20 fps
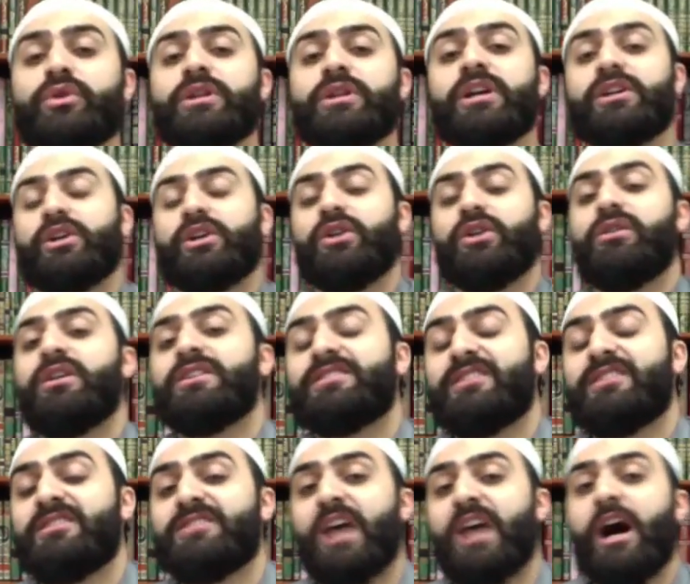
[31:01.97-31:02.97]

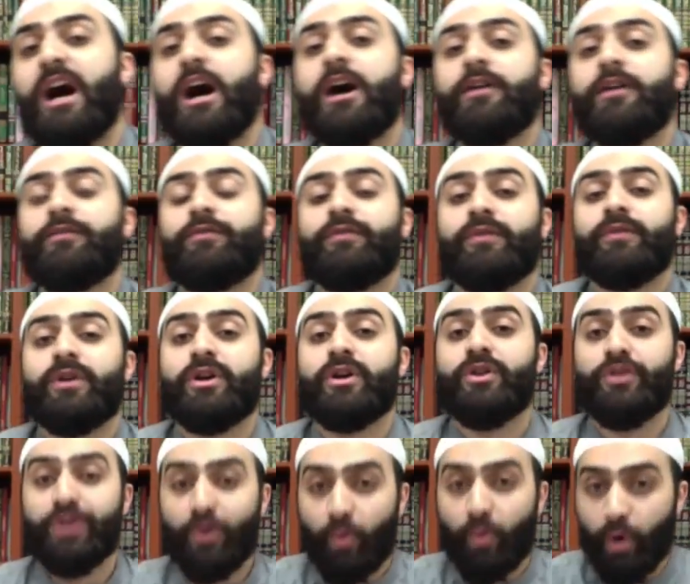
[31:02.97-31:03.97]
occurrences of
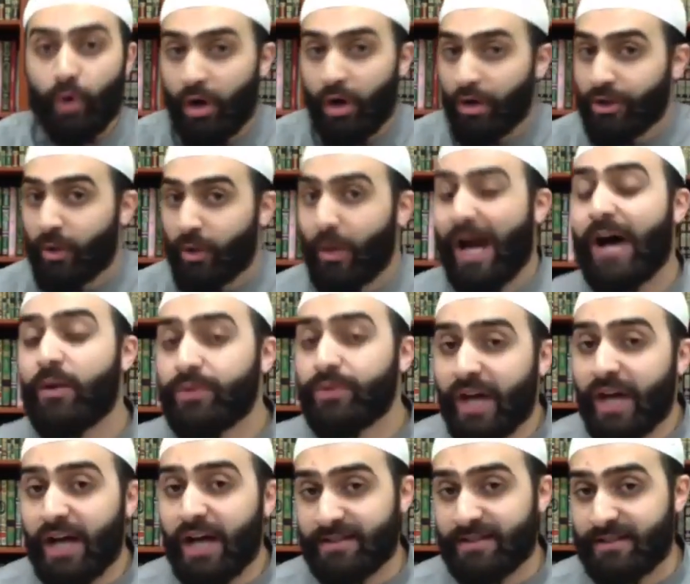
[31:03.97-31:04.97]
the world around
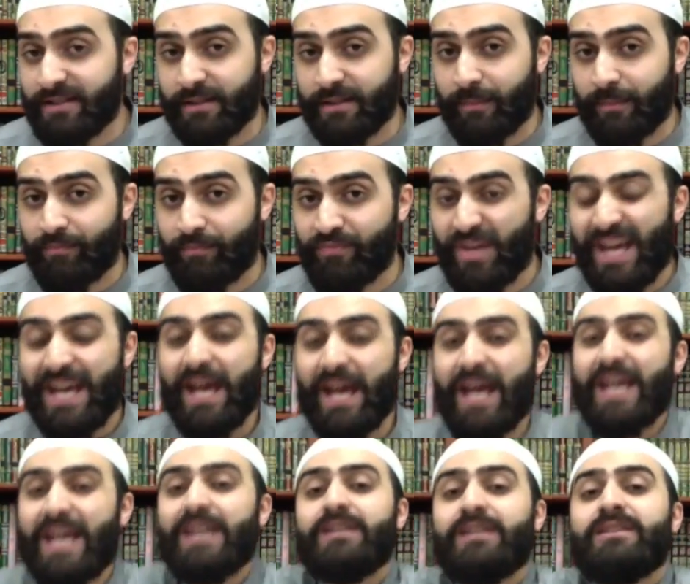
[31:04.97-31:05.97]
us
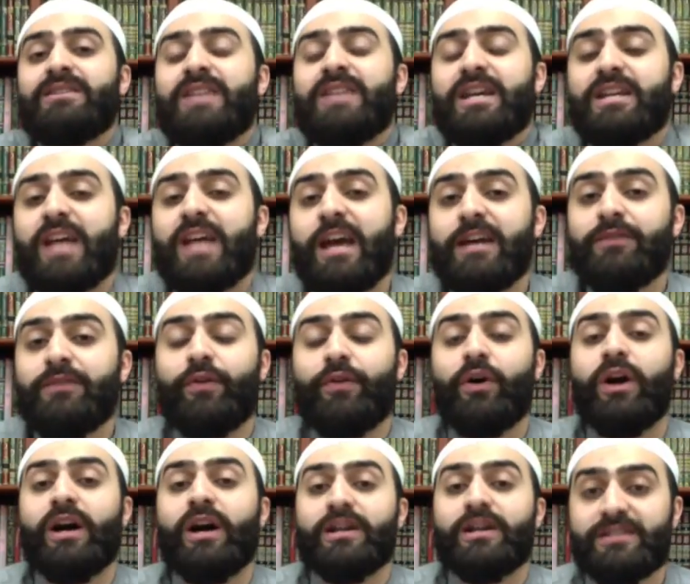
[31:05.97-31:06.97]
indicate for
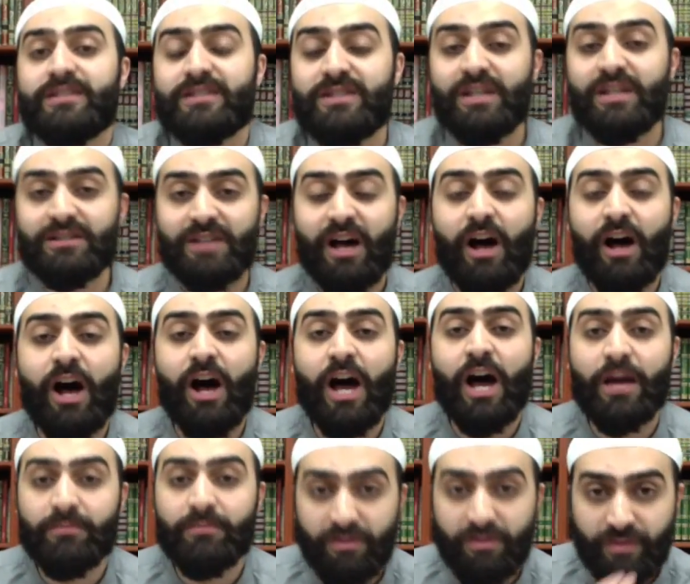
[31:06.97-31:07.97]
us the
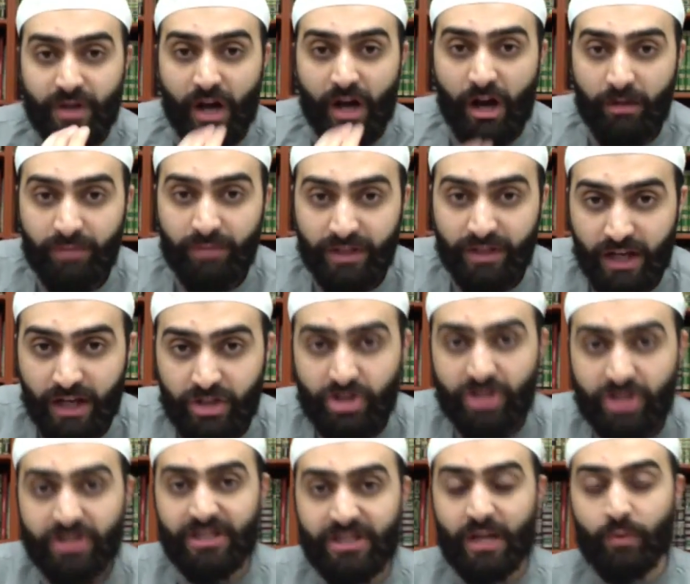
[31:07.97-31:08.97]
times of the
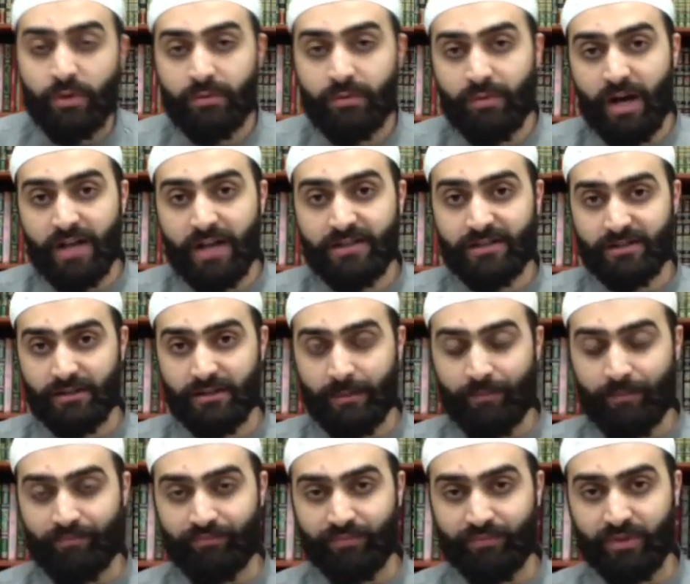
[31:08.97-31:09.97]
obligations that we must
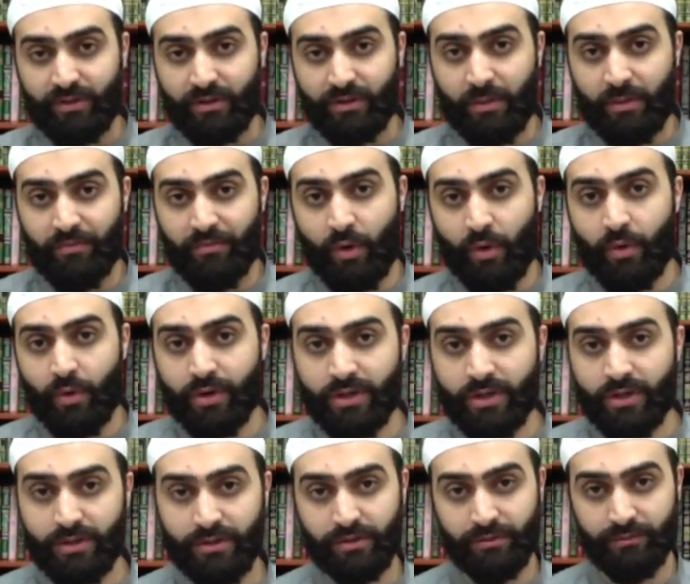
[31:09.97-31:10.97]
come forward into.